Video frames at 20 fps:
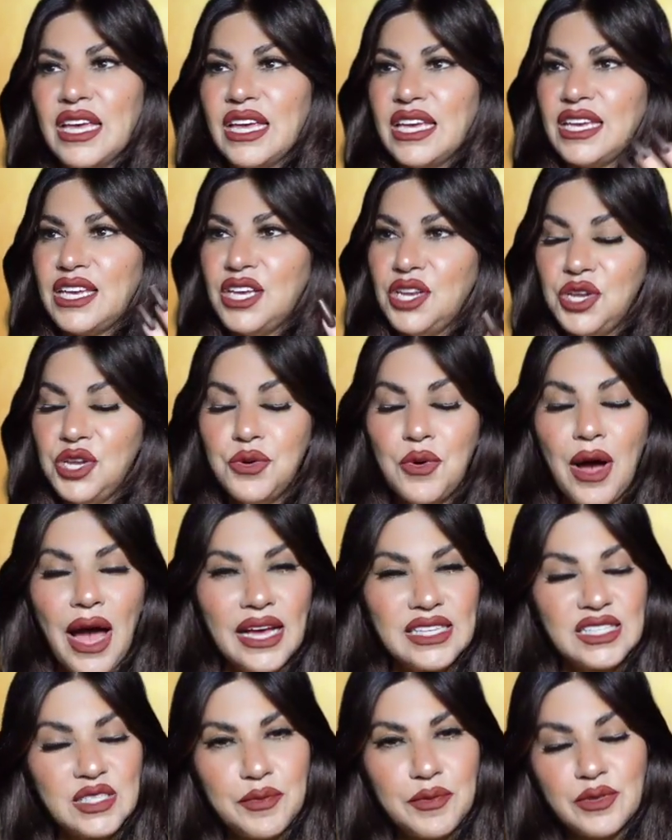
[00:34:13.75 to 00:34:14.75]
He knew I
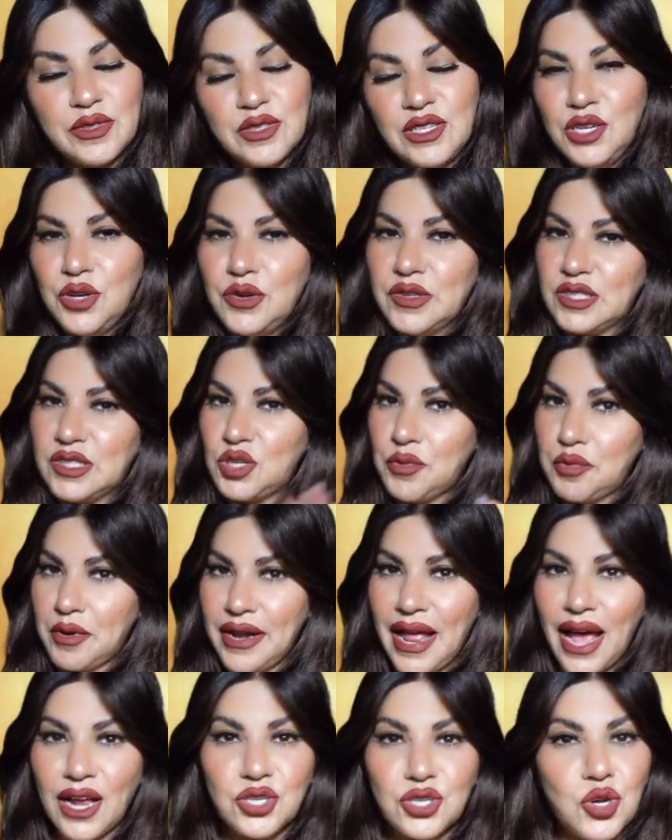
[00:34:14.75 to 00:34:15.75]
had, you know,
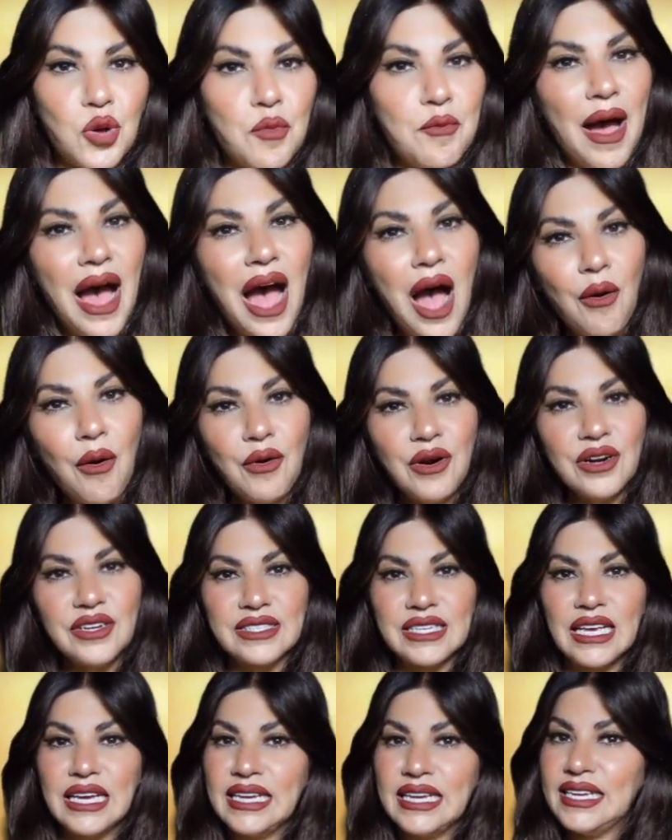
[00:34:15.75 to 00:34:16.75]
supernatural
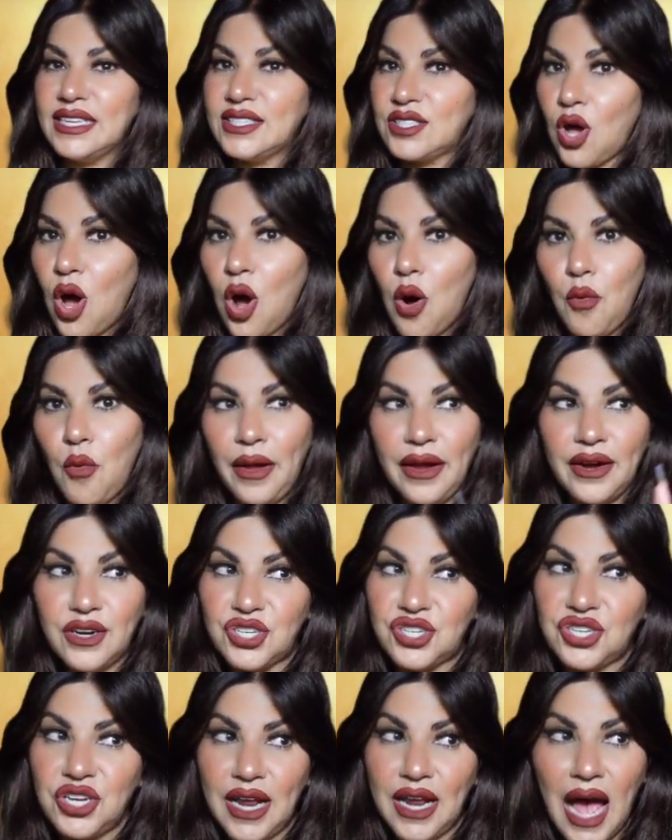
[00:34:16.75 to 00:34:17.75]
powers. He saw weird
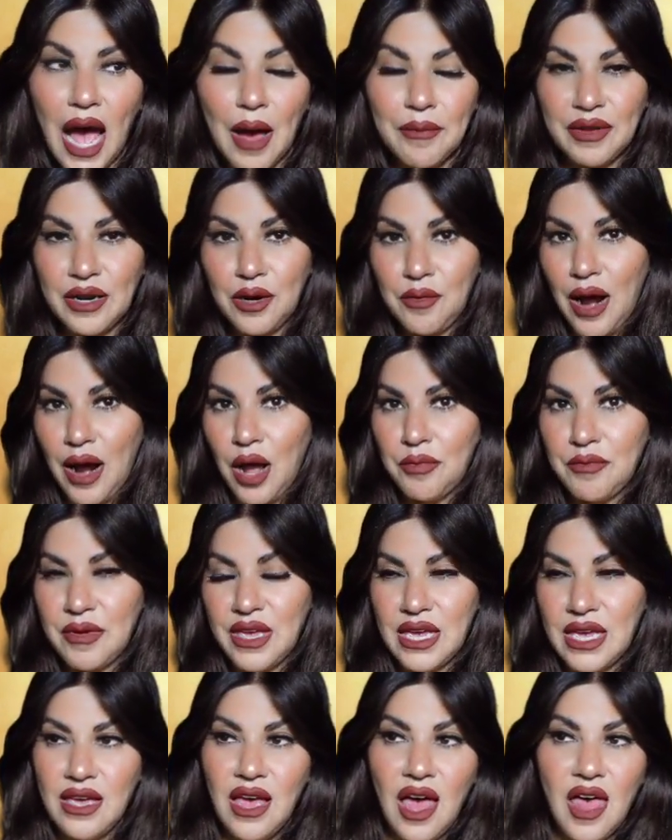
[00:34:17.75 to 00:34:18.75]
shit happen around
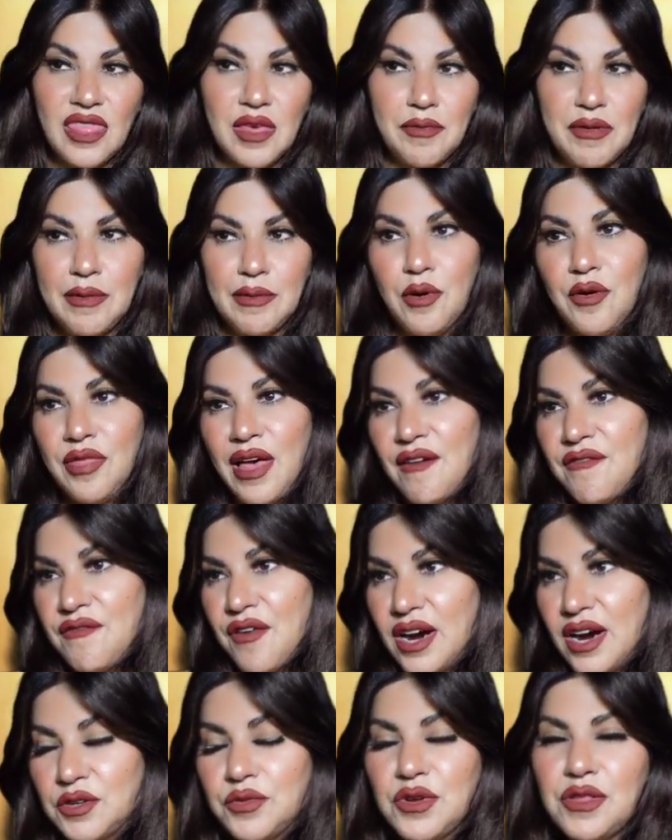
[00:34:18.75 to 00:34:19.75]
me, the people that
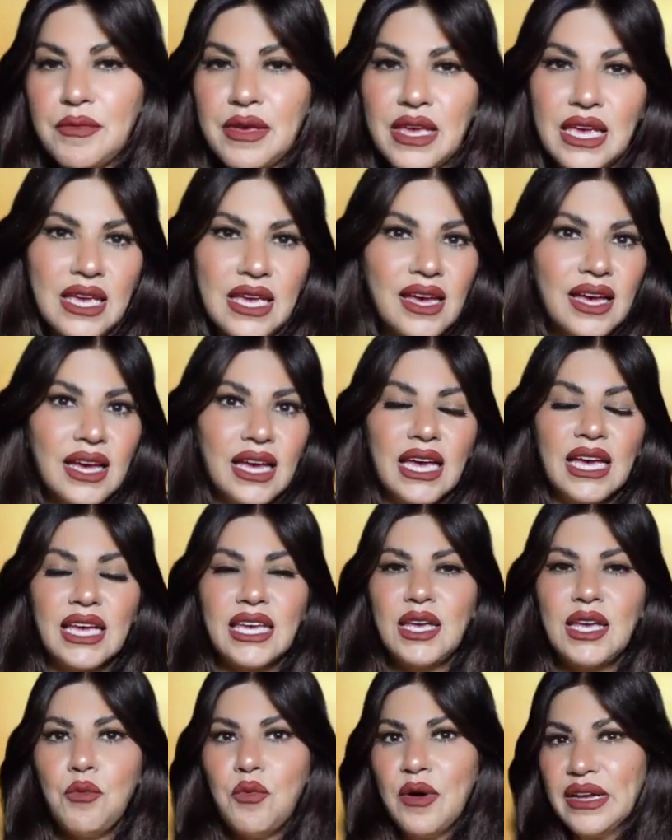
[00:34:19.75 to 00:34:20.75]
fucked with me.
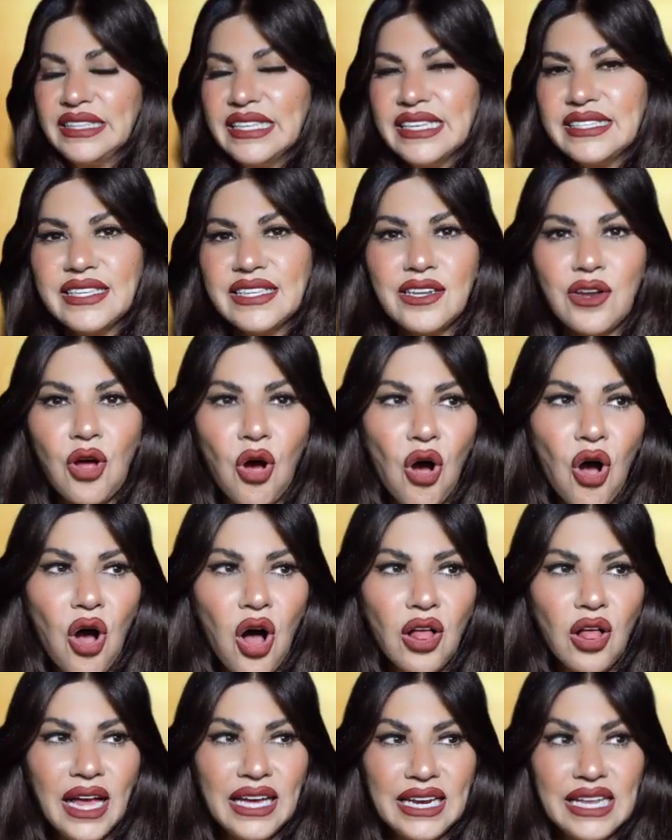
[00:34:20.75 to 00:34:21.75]
He witnessed it
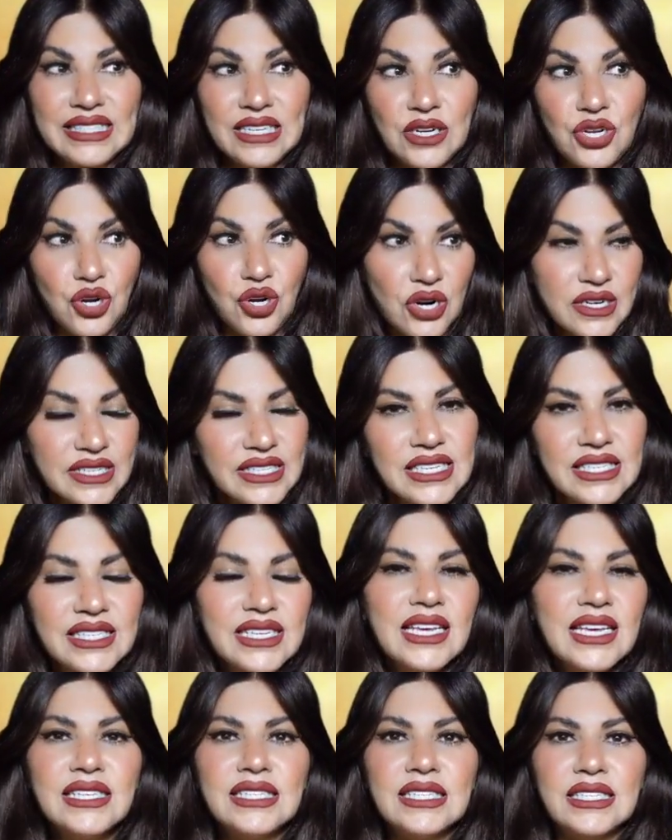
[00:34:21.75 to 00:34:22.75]
all. As a
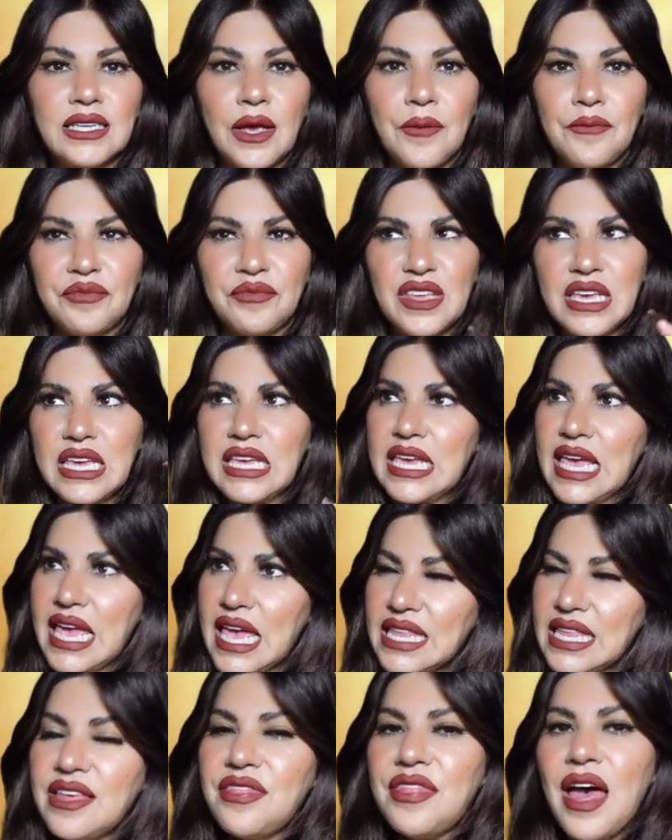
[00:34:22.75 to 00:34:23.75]
narcissist, he
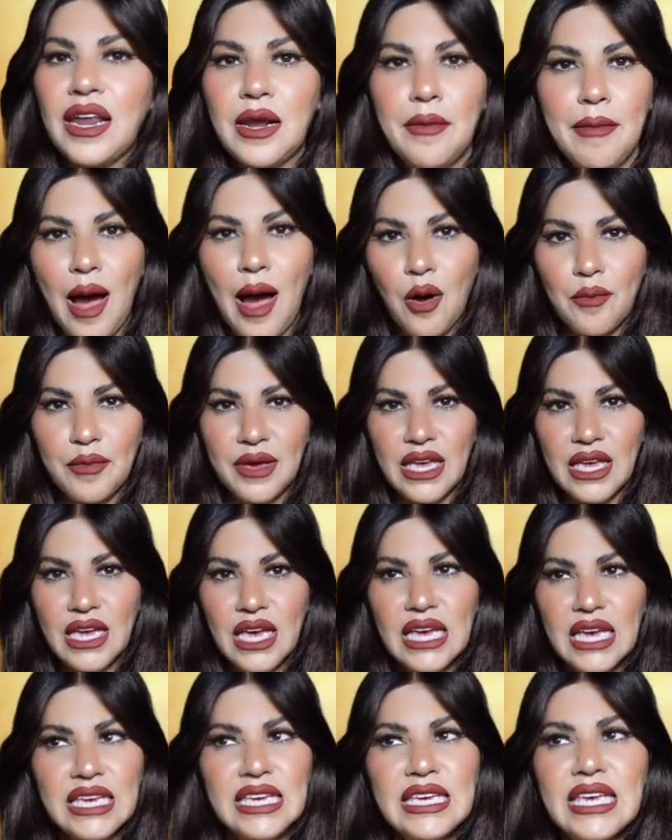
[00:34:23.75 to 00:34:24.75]
hated that about me.
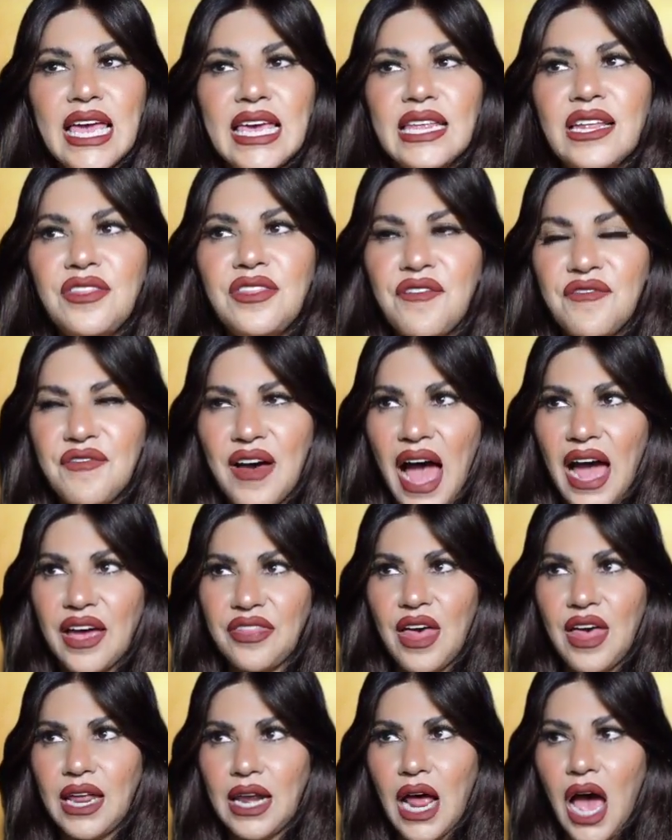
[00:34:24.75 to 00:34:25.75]
He hated the fact
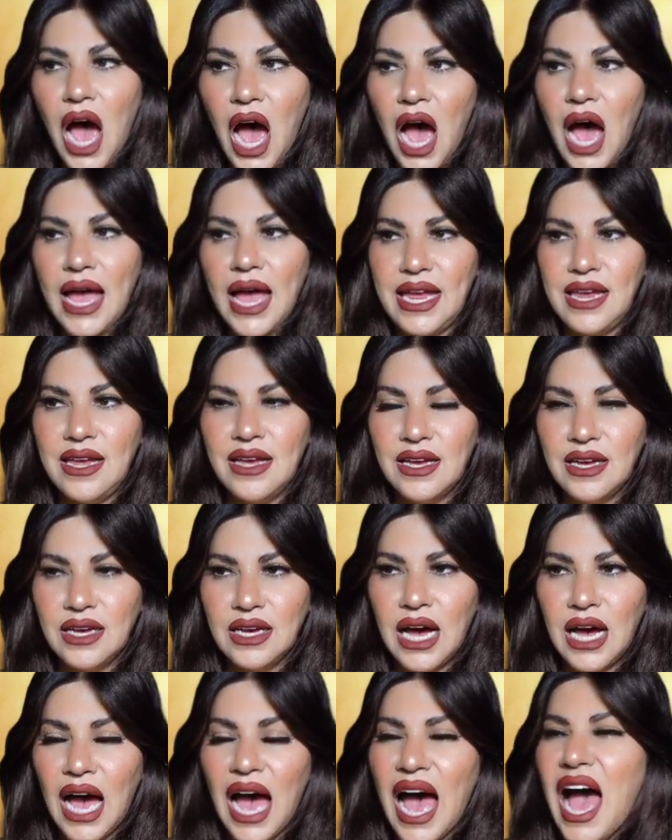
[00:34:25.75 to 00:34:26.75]
that I
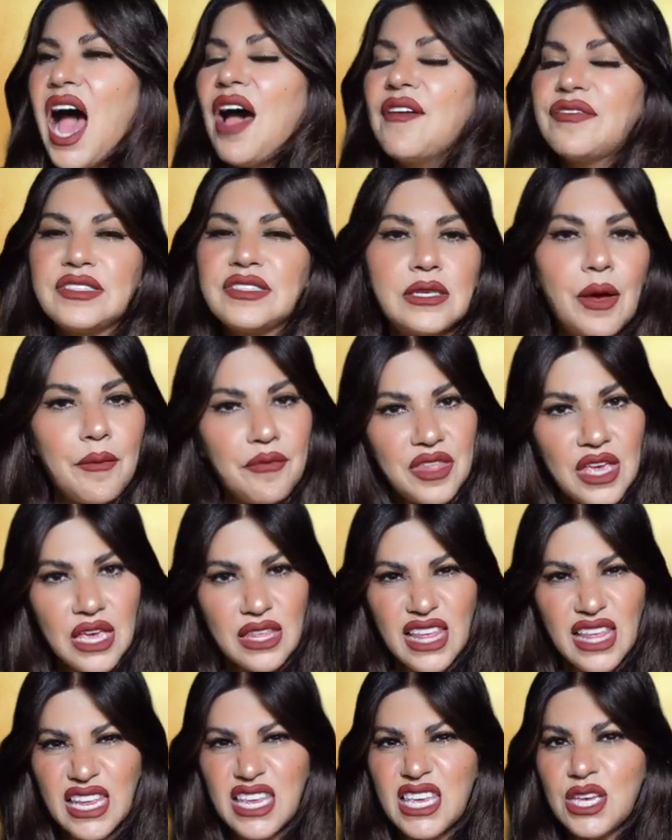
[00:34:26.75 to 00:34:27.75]
have something
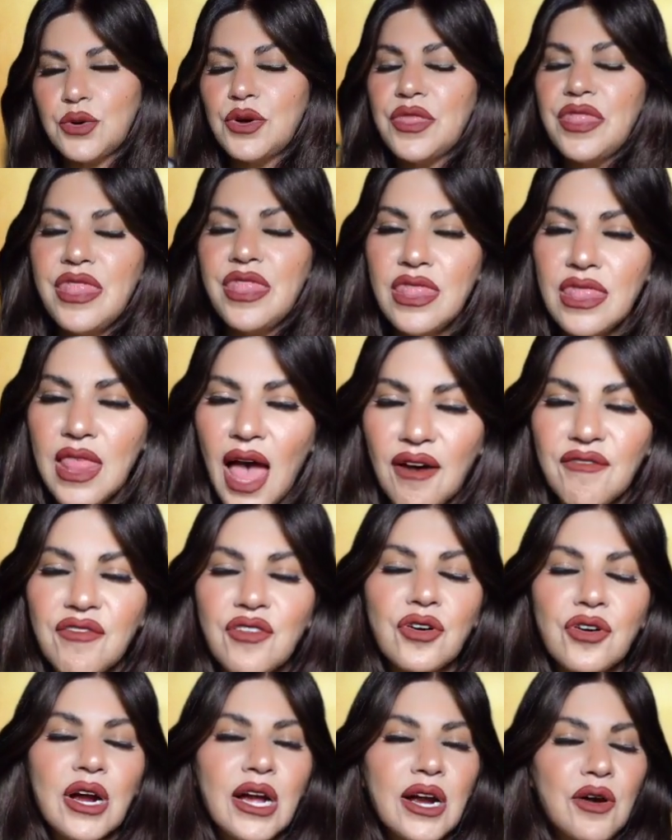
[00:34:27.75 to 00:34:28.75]
that he could
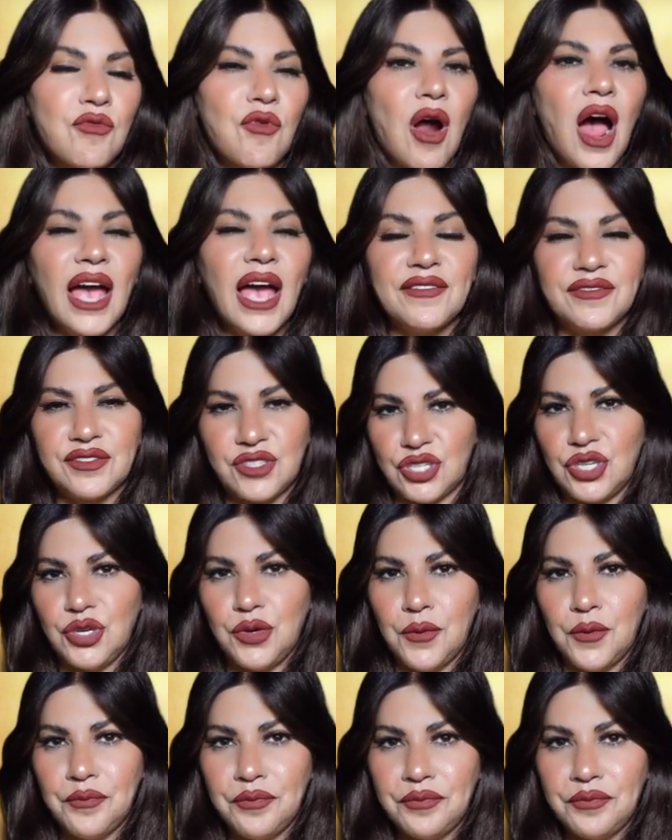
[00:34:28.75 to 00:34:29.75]
never arrive to.